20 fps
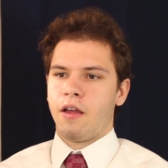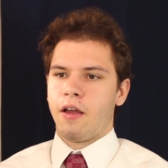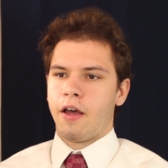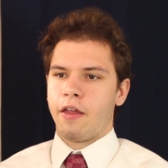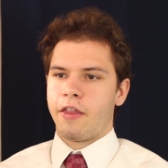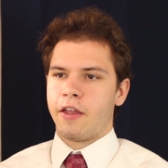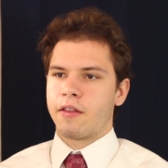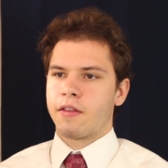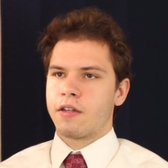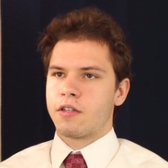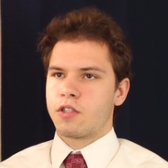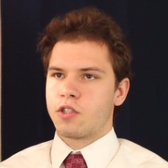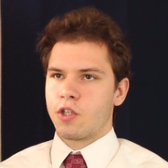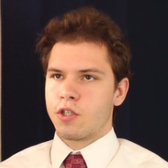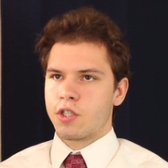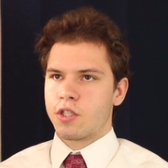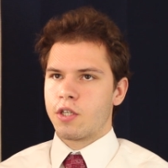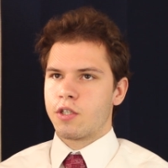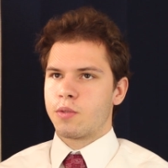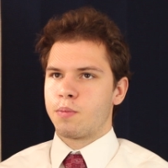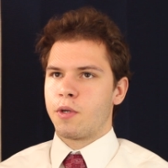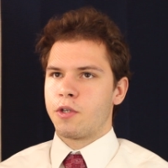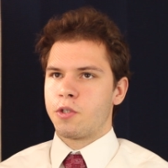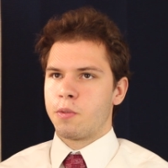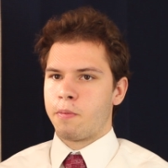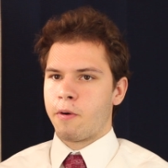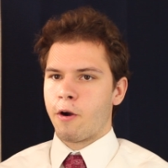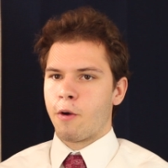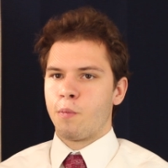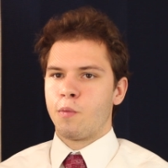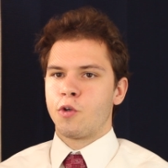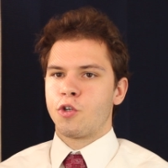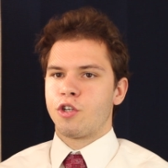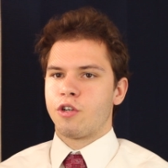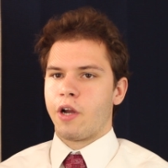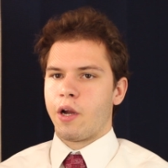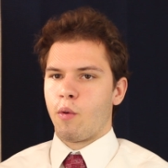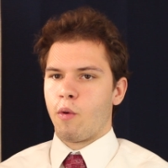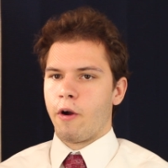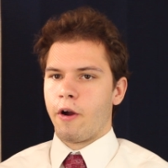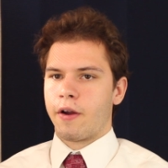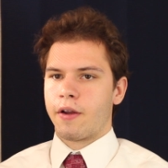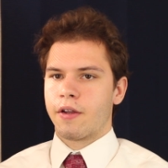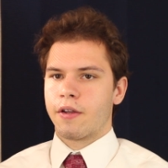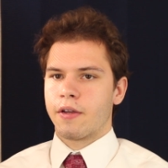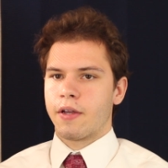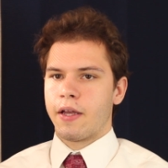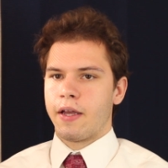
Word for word: I think that's just as much a part of missionary work